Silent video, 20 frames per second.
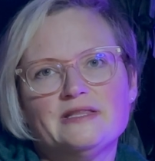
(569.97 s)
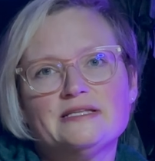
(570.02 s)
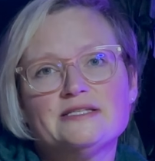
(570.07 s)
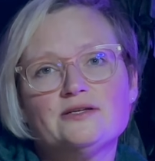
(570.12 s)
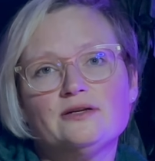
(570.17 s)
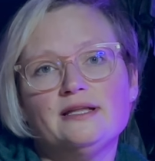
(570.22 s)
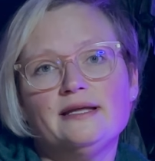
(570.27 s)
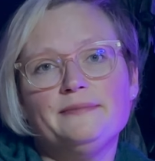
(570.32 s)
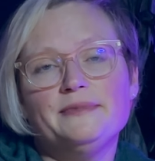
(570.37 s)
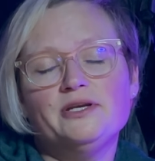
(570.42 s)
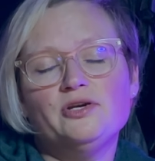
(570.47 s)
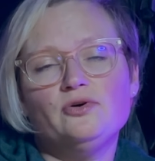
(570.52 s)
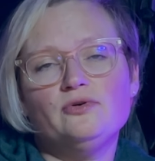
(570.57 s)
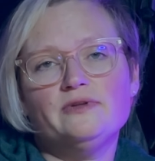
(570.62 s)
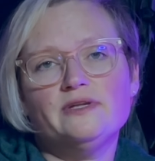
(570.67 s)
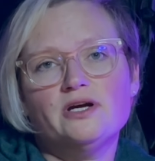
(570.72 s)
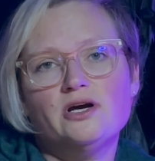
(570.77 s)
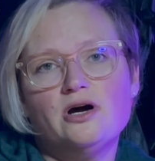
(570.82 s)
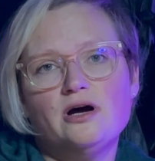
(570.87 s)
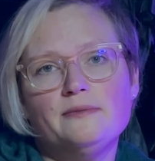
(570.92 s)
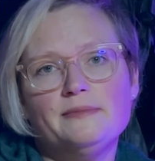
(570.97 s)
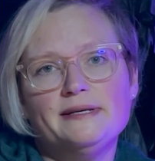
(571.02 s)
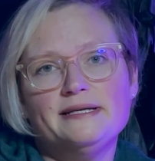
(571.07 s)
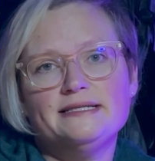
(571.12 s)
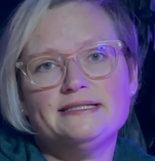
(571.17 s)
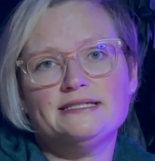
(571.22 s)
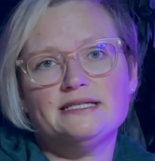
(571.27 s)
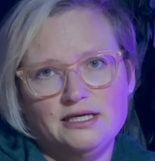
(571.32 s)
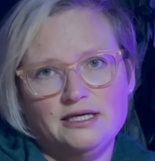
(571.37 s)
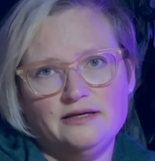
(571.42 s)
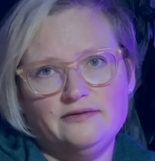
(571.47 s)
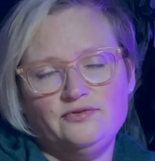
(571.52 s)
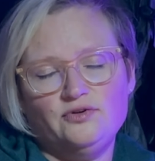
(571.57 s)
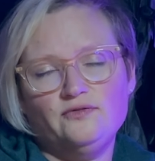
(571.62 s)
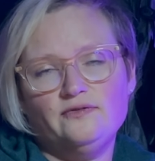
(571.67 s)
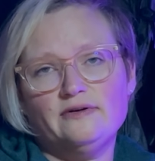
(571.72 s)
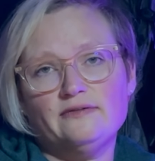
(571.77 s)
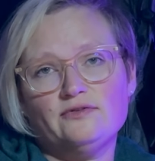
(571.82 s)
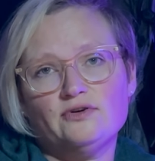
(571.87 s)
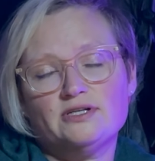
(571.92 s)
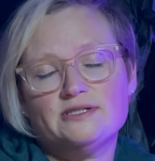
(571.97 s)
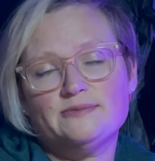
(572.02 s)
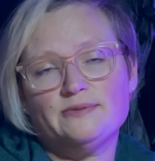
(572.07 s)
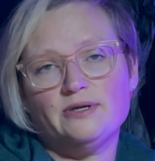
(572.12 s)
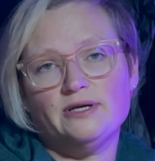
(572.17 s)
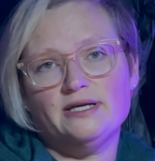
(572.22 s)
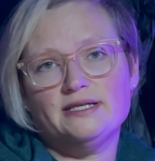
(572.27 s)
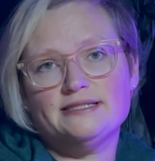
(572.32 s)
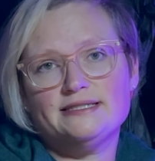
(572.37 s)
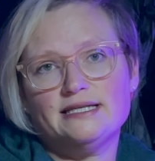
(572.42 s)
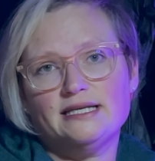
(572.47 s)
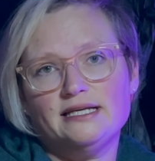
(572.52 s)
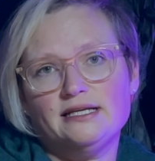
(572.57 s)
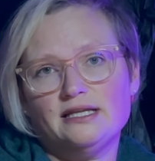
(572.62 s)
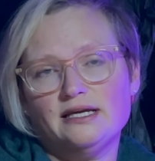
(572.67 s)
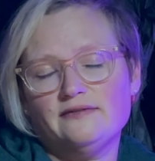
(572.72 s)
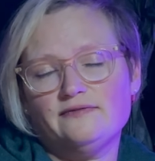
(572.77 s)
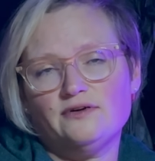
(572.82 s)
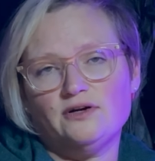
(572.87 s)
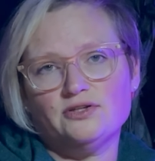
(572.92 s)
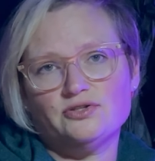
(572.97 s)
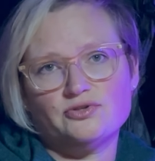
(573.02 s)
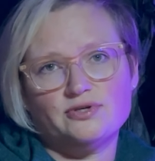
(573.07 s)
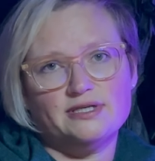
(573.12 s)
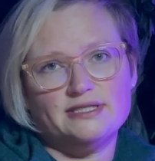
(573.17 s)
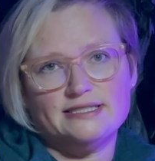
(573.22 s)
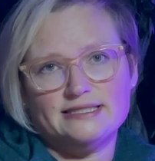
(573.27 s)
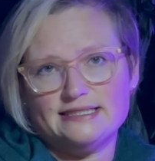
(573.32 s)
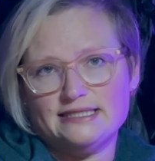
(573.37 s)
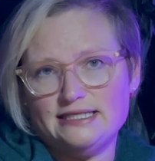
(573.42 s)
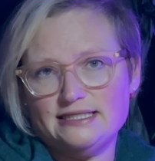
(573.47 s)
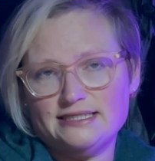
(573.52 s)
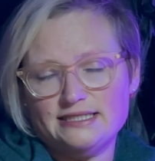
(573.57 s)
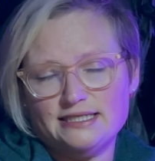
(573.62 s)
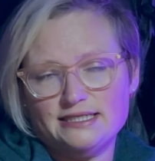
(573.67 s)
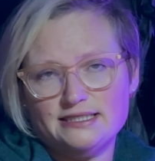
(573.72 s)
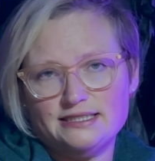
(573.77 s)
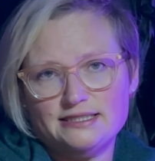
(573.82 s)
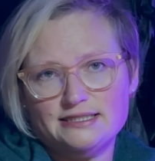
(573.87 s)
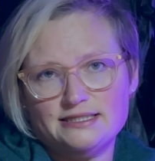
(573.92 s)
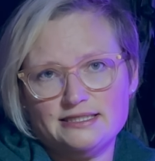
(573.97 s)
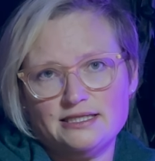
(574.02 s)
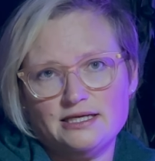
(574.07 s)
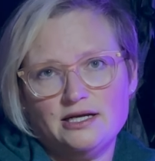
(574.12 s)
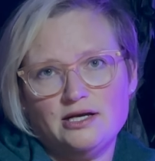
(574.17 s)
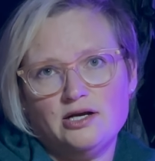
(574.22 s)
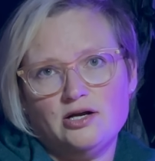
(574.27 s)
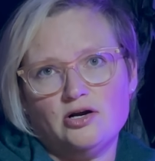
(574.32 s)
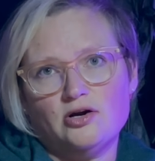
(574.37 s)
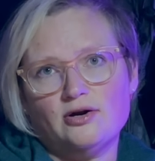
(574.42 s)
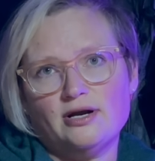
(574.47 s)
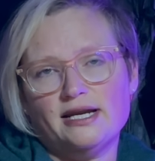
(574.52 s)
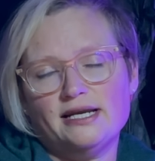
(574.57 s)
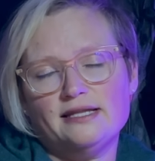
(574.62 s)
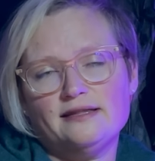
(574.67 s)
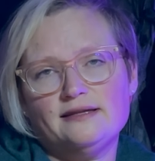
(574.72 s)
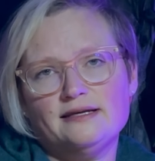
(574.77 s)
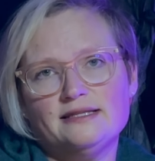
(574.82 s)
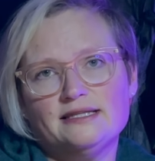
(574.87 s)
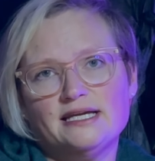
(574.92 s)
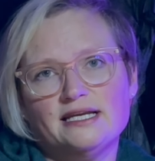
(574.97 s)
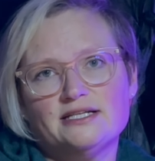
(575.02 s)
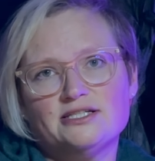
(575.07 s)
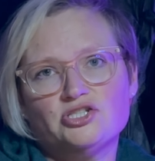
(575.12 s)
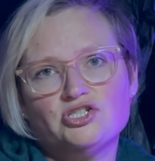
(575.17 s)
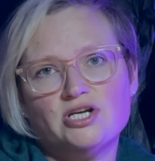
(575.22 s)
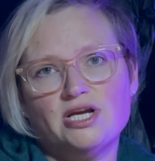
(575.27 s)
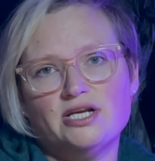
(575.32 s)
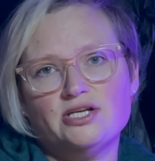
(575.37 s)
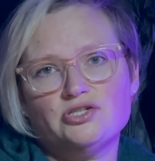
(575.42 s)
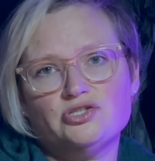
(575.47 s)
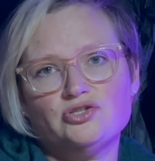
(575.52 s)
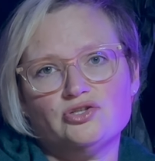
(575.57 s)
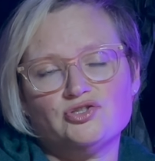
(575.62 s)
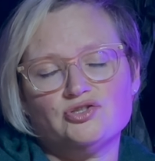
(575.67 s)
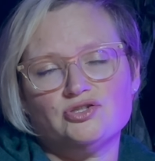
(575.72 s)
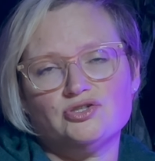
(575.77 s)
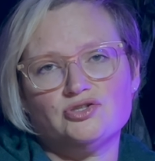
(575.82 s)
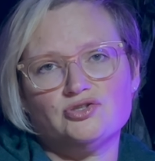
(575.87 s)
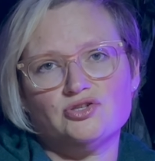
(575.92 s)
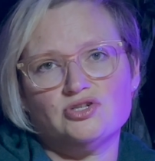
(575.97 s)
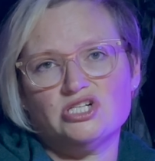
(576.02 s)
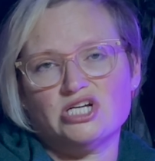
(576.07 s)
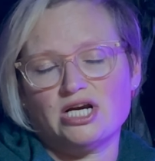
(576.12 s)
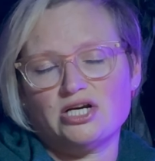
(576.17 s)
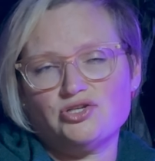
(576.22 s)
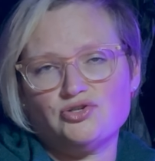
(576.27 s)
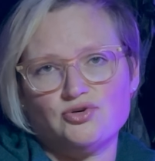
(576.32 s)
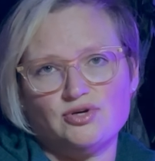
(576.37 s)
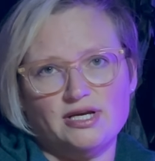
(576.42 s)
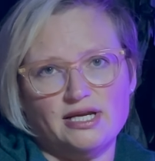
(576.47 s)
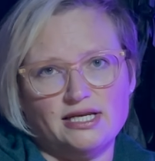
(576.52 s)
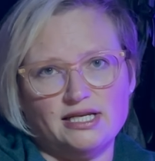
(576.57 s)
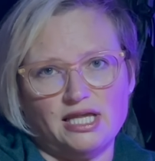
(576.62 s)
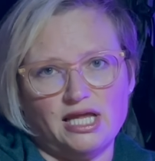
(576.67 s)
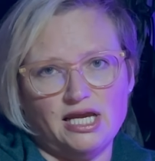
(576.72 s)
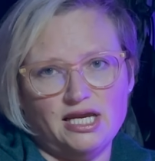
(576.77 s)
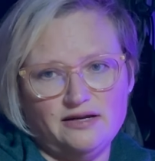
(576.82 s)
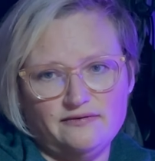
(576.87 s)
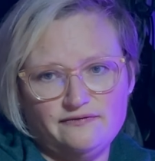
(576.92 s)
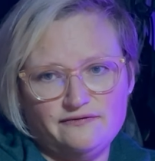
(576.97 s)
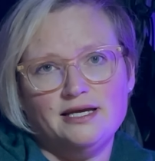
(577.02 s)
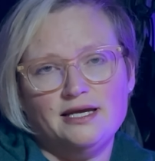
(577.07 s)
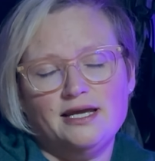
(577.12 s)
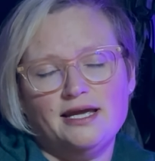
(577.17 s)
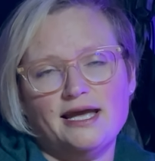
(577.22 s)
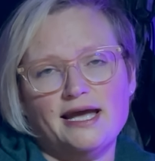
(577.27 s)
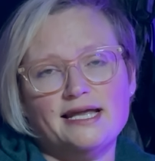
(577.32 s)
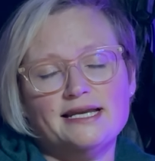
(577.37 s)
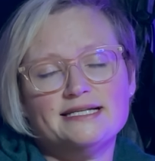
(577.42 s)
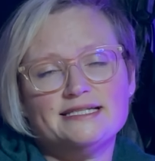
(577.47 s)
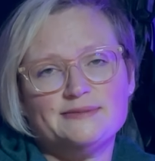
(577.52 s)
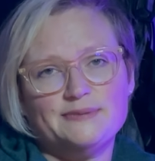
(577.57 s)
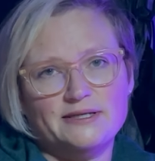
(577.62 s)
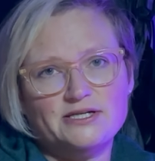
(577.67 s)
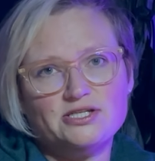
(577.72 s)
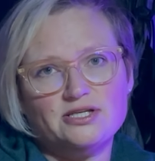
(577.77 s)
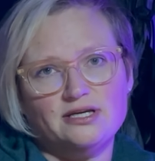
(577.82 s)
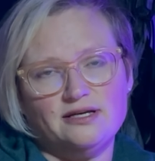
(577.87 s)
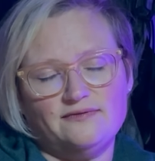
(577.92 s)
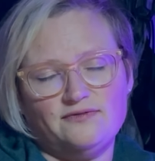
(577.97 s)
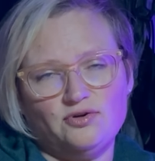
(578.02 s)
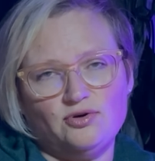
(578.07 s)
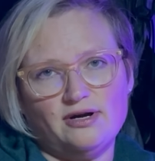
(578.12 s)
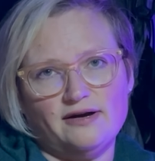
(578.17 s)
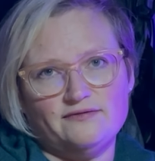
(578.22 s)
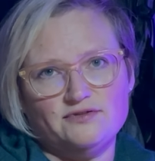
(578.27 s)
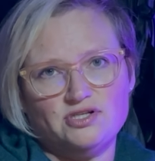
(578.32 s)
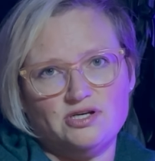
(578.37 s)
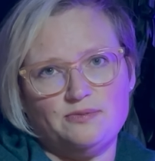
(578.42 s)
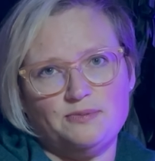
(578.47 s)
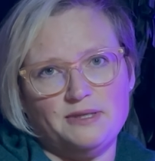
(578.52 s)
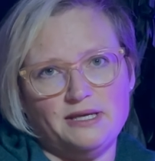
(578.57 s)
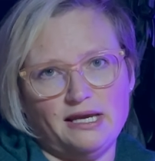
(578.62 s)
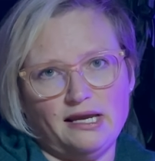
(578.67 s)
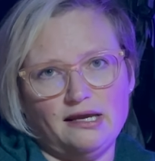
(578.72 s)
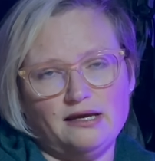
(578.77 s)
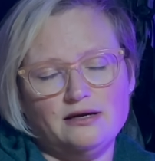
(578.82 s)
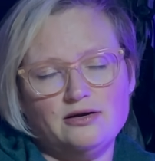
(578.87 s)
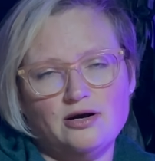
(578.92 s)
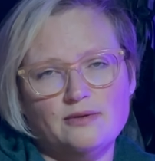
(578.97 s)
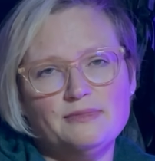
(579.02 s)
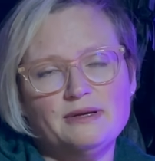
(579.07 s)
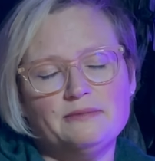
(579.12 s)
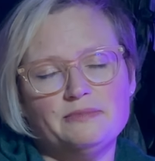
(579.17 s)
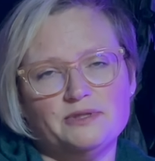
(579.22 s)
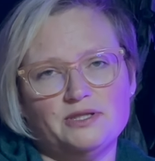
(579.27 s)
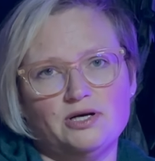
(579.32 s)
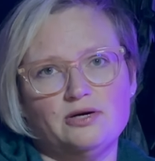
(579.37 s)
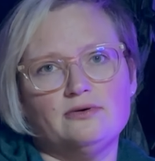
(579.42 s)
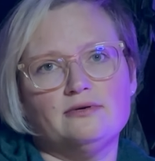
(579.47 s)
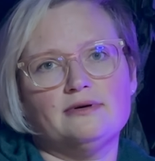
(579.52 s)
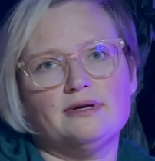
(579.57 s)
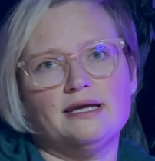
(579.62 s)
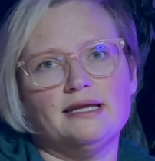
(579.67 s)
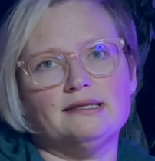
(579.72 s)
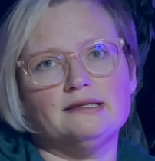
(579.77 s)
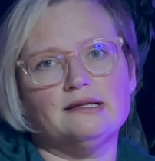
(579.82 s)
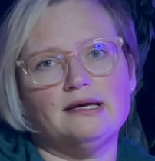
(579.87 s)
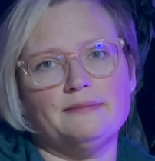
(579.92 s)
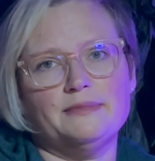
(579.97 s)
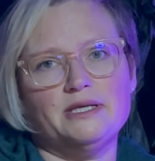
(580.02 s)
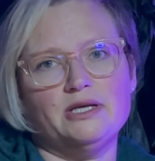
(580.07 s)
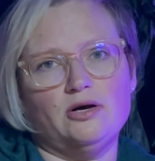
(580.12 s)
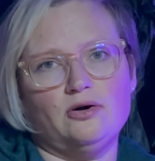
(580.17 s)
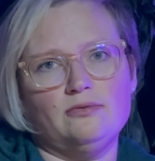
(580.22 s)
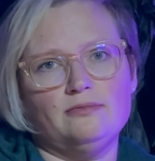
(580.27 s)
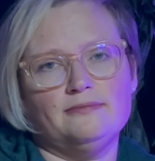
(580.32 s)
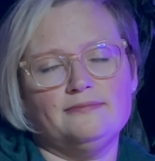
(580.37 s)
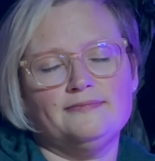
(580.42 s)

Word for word: So let me know in the comments if you've ever experienced any life altering diseases or anything that has changed your trajectory in life, and especially if you have GPA. Comment below and let me know.